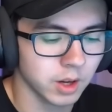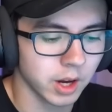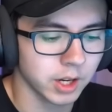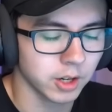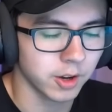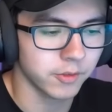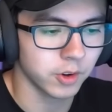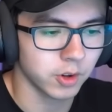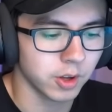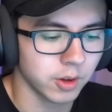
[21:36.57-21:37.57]
I cannot
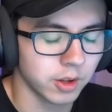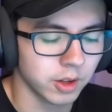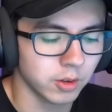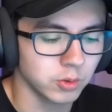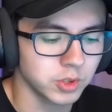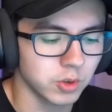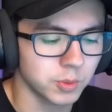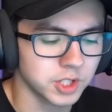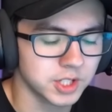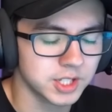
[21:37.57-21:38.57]
fall. I, I lose
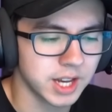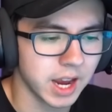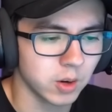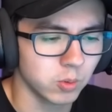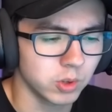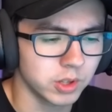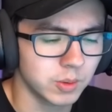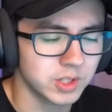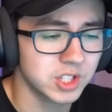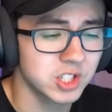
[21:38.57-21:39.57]
almost a stack of wood. That
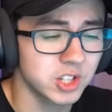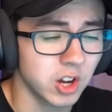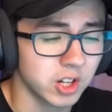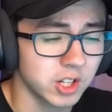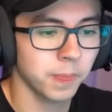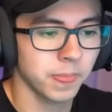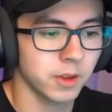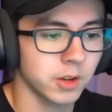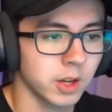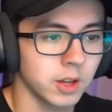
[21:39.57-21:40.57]
would suck.
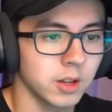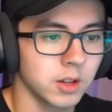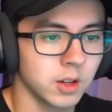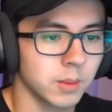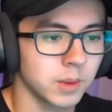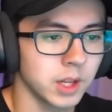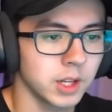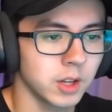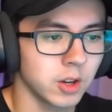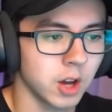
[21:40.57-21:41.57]
Okay. I'm
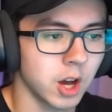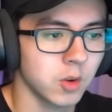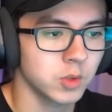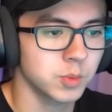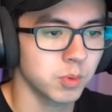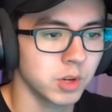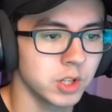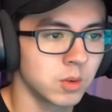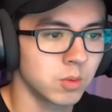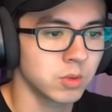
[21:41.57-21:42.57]
landing on Aqua's
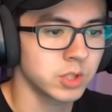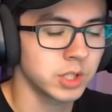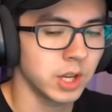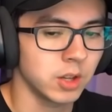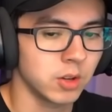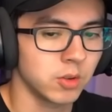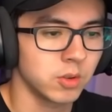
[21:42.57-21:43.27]
bridge. Where's yellow?